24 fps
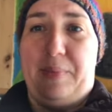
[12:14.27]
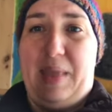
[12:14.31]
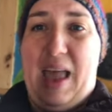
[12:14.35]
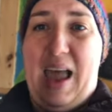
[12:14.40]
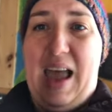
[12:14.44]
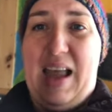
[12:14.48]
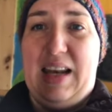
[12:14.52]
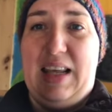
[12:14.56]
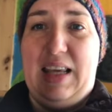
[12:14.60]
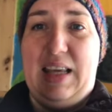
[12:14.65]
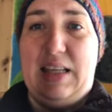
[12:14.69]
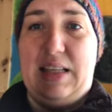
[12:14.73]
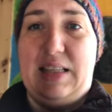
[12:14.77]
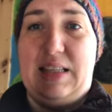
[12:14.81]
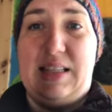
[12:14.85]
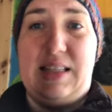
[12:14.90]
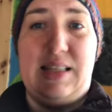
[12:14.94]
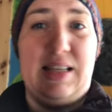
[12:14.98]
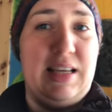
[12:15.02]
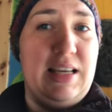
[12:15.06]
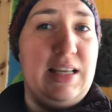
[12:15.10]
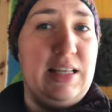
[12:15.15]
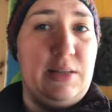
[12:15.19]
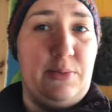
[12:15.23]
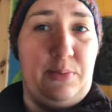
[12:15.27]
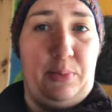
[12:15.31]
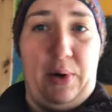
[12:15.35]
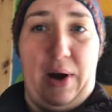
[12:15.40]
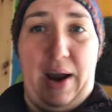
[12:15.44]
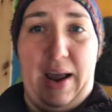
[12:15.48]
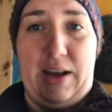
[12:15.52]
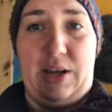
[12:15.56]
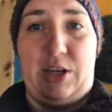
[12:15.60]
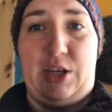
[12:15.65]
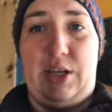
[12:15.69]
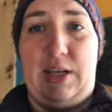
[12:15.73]
any diseased
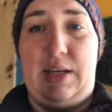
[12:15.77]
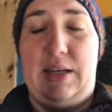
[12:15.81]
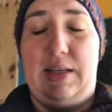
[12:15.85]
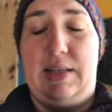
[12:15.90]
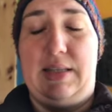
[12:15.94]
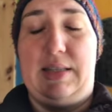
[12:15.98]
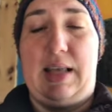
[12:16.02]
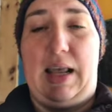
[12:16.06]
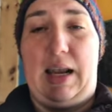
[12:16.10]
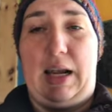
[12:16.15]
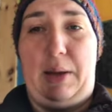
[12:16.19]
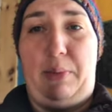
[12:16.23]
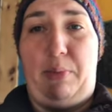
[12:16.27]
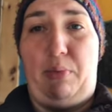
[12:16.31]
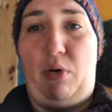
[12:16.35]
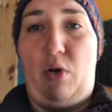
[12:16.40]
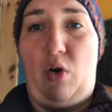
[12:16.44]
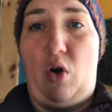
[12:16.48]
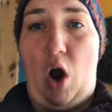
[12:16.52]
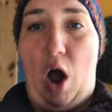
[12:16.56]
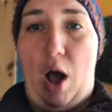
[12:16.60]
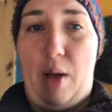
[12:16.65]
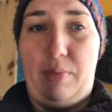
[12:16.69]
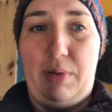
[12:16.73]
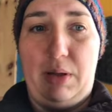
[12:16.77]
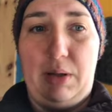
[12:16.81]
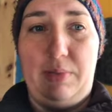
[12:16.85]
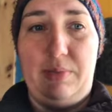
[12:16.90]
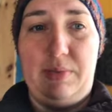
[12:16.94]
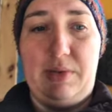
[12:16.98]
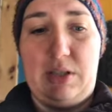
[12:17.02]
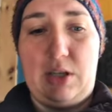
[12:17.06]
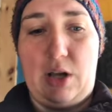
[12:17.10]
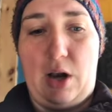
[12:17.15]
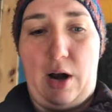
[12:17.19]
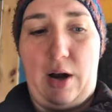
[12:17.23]
branches, any
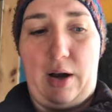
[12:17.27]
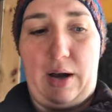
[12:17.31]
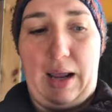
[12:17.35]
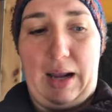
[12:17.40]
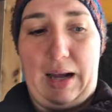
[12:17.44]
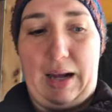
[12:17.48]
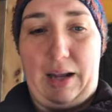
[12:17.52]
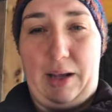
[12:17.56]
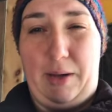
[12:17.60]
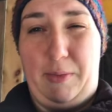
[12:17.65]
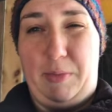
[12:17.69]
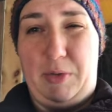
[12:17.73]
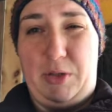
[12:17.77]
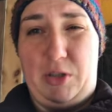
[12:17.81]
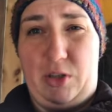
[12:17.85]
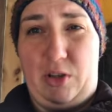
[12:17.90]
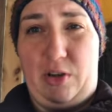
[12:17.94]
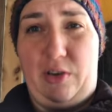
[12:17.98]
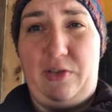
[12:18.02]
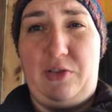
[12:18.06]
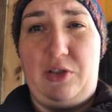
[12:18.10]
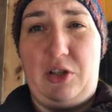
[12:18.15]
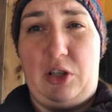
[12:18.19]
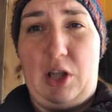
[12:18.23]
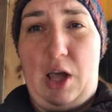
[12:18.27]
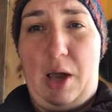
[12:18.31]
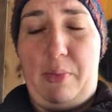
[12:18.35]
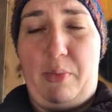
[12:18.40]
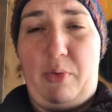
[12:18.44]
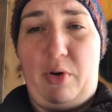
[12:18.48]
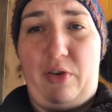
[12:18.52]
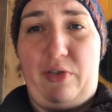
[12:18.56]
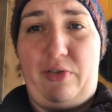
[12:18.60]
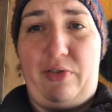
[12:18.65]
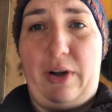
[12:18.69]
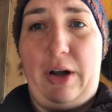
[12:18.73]
problems are getting observed a lot
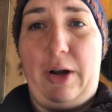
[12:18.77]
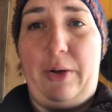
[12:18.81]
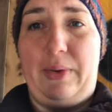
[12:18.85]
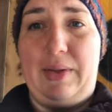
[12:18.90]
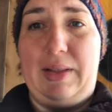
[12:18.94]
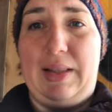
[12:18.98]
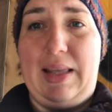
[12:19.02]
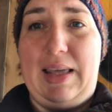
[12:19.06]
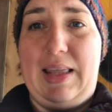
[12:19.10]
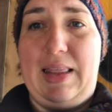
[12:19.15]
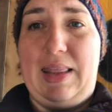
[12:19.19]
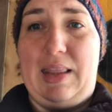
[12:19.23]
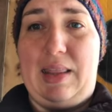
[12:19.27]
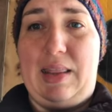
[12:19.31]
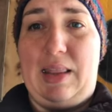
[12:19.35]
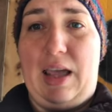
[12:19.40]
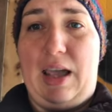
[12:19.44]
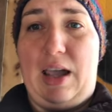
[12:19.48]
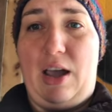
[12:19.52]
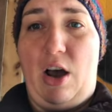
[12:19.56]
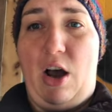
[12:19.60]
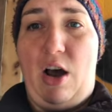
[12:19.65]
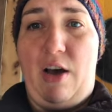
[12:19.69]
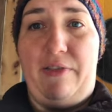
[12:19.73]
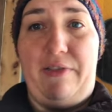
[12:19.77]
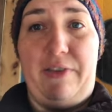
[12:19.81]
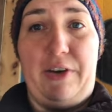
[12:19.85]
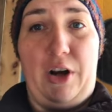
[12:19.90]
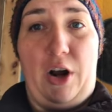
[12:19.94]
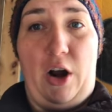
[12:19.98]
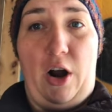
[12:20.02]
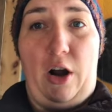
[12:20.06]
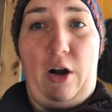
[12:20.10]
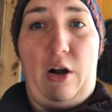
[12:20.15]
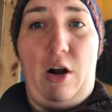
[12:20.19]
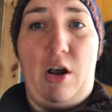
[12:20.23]
more frequently than they often
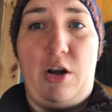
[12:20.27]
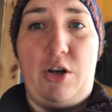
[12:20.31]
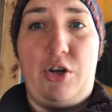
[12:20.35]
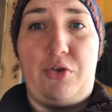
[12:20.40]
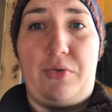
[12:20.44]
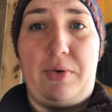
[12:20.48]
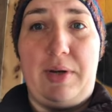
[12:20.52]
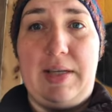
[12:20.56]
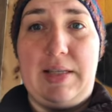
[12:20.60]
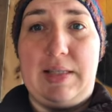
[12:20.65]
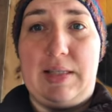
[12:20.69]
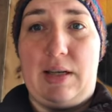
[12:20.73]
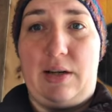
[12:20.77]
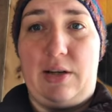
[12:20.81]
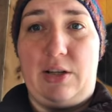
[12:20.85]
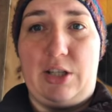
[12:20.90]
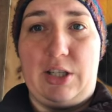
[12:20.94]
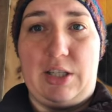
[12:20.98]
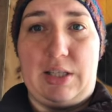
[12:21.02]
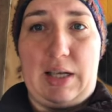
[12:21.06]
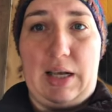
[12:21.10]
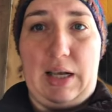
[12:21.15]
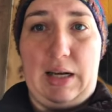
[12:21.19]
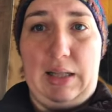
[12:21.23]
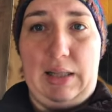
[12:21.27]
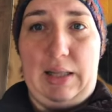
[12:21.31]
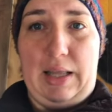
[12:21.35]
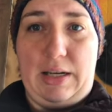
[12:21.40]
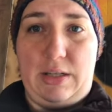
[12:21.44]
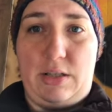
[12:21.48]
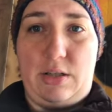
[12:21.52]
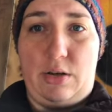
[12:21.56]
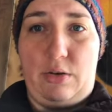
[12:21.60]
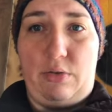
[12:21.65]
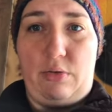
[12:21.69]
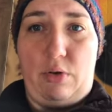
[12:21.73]
are on trees that are just kind of
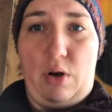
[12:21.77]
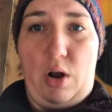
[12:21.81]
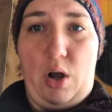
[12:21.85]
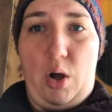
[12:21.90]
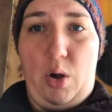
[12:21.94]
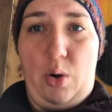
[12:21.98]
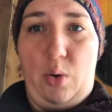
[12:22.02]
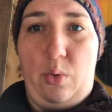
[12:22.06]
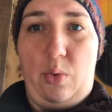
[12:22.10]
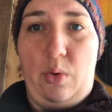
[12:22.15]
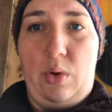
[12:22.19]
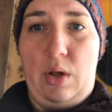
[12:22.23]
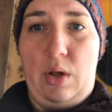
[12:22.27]
let to grow